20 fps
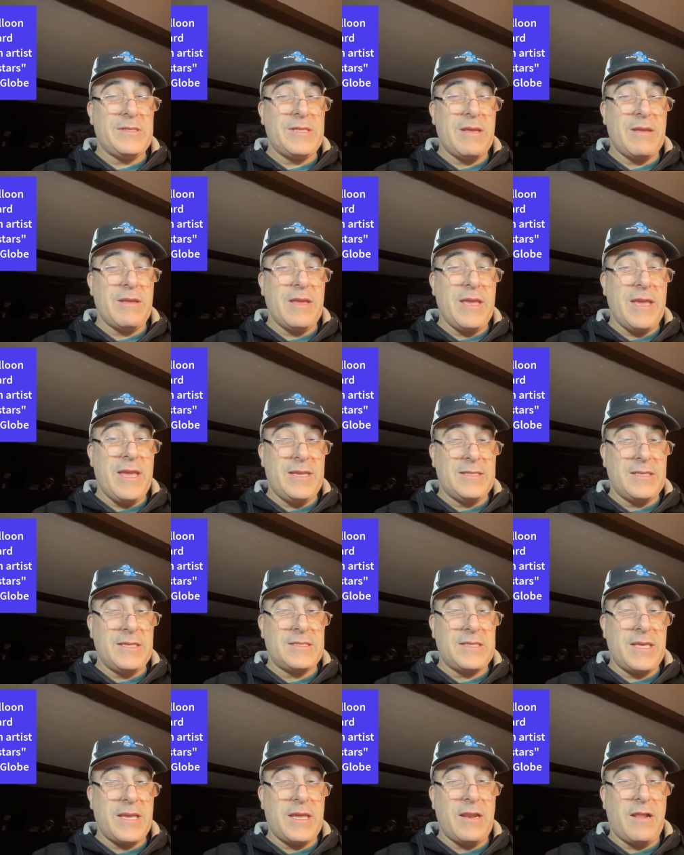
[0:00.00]
the
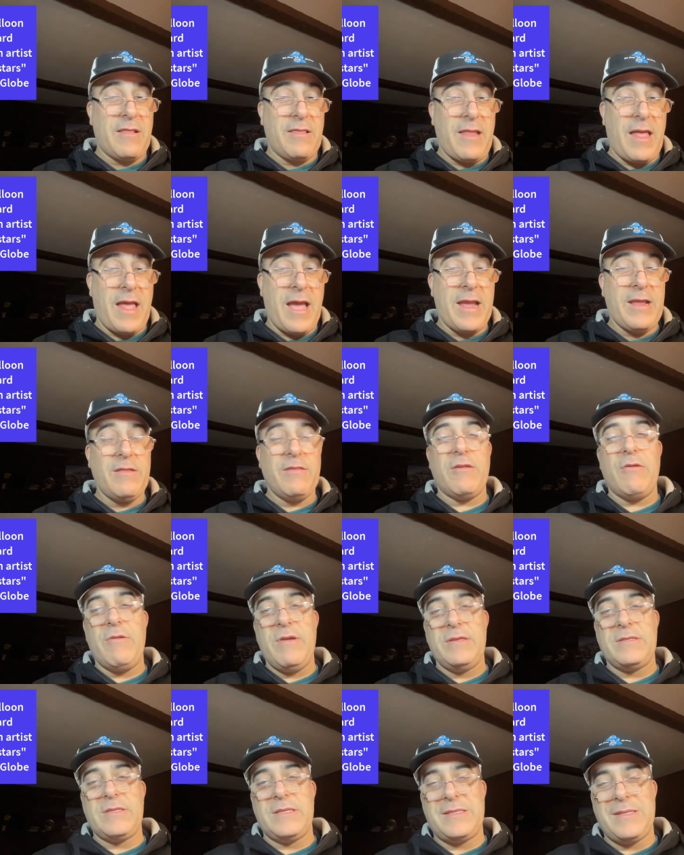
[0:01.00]
easiest thing in a line. There
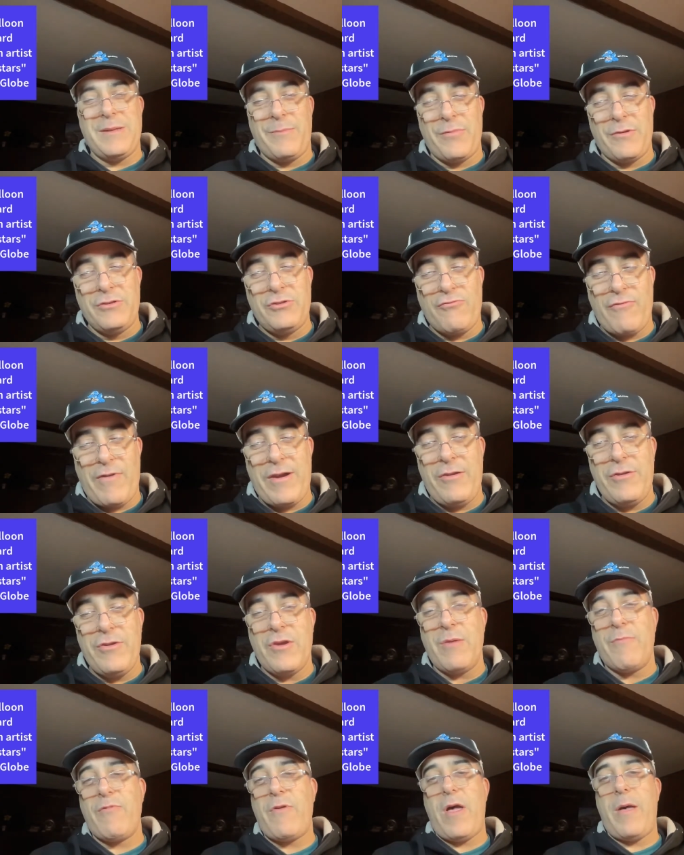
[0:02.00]
is a simpler dreidel you
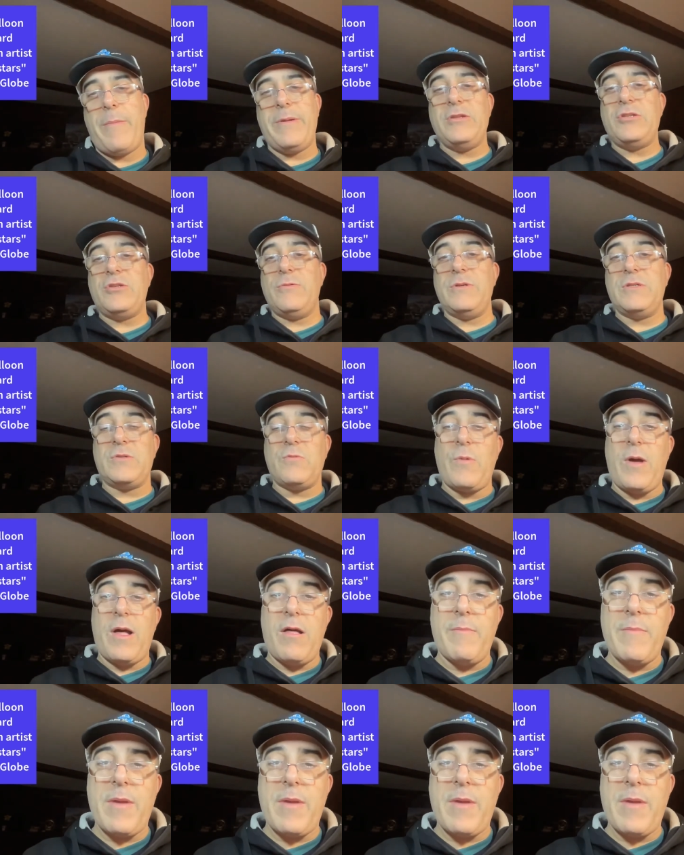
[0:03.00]
can probably do as well.